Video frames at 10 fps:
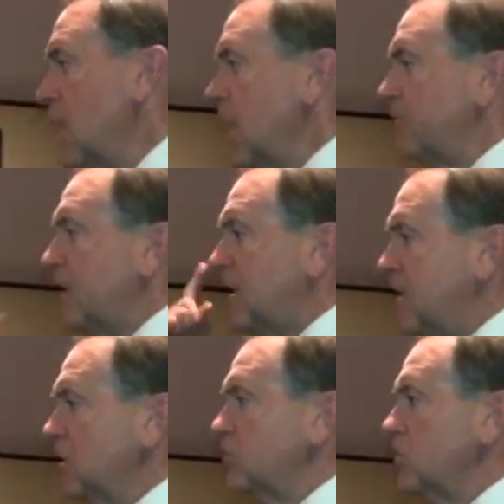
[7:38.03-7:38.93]
If they
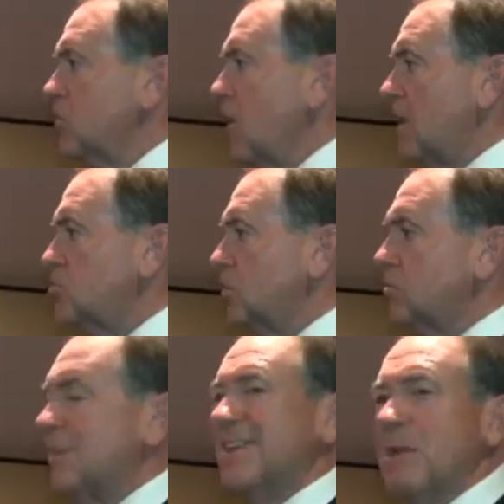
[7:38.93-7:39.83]
kill your
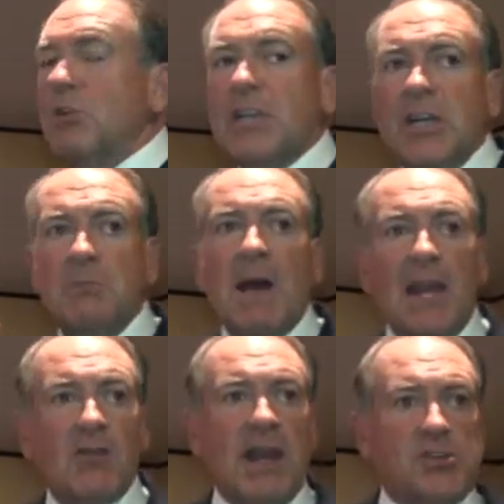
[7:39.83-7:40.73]
grandchildren, they will kill
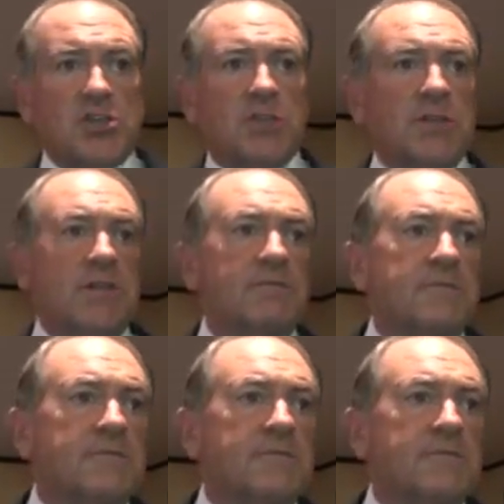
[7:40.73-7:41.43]
my grandchildren.